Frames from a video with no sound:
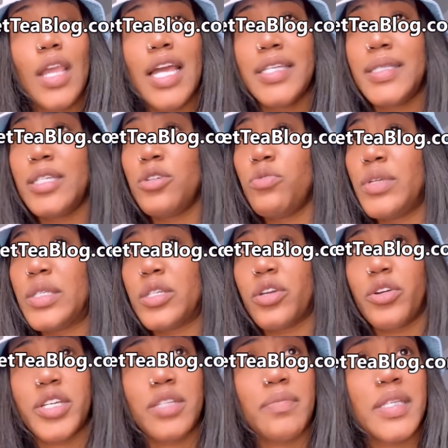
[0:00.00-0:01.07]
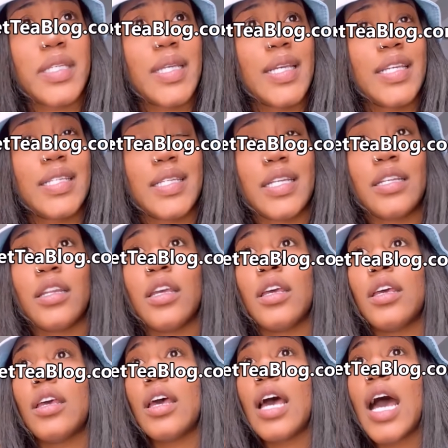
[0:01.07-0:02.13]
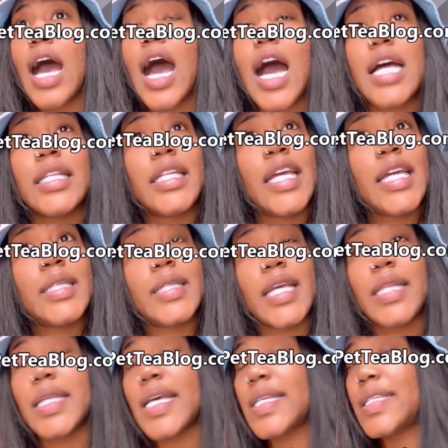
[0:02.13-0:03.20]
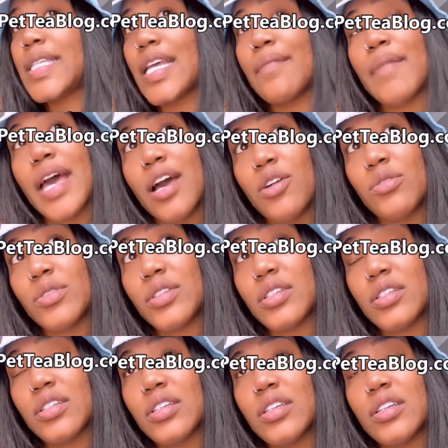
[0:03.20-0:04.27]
I still went to Christmases and holidays in that same house.